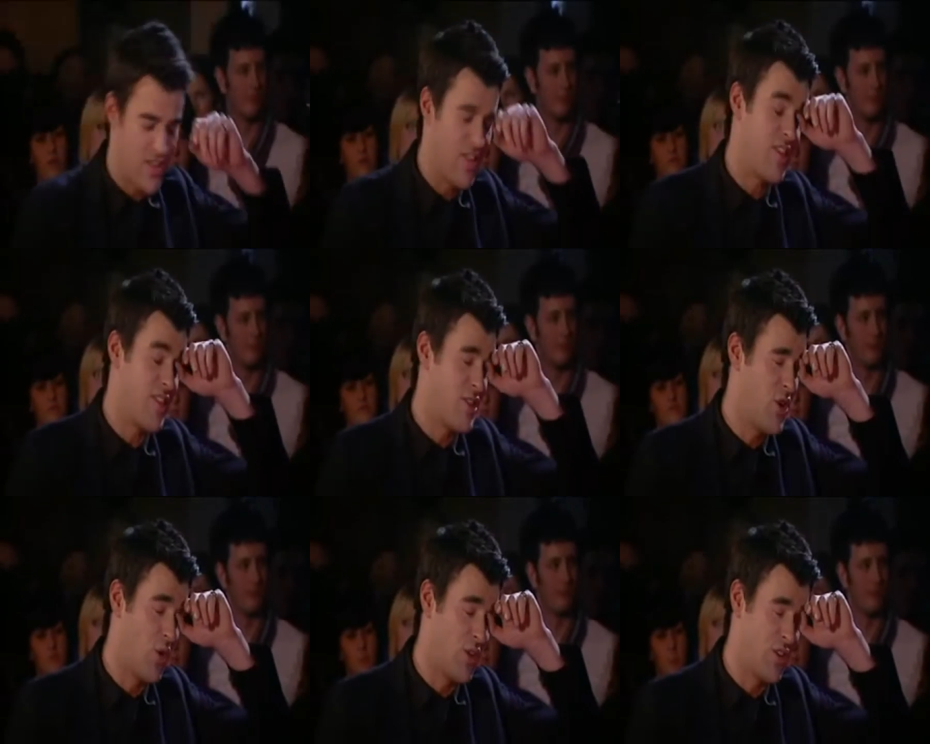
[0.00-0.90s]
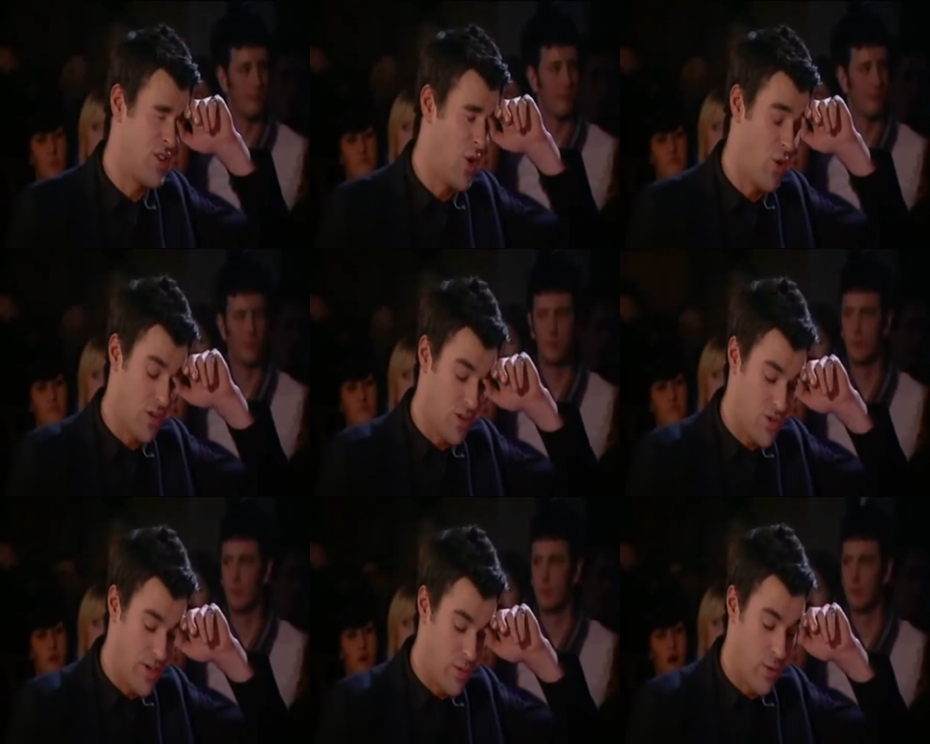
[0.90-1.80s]
Speaker 1: this is a total, total
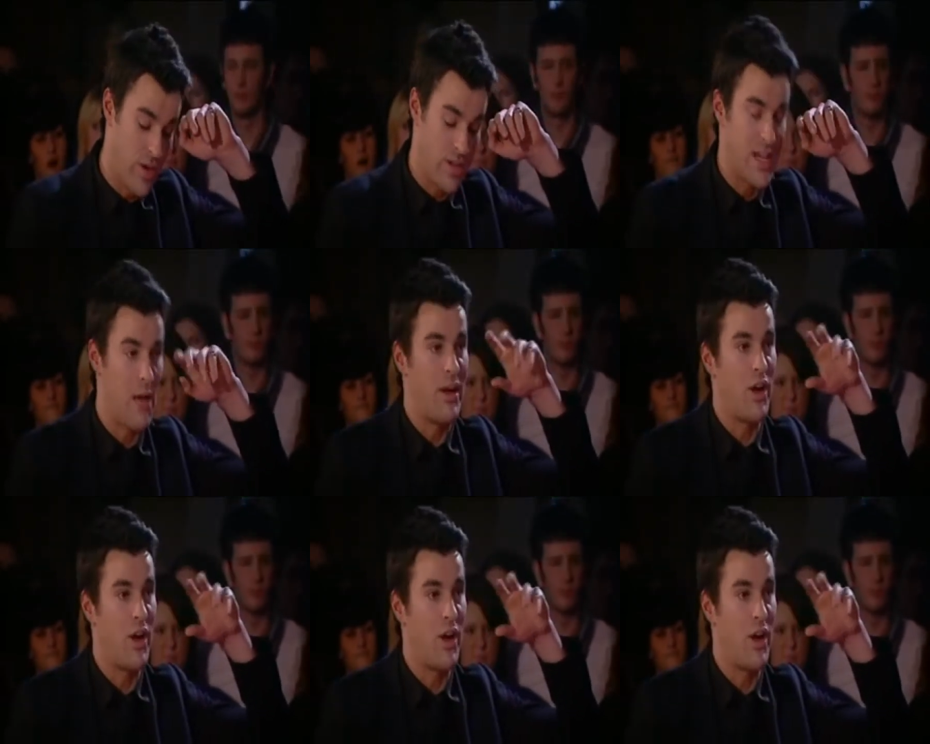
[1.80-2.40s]
treat. We were dabbling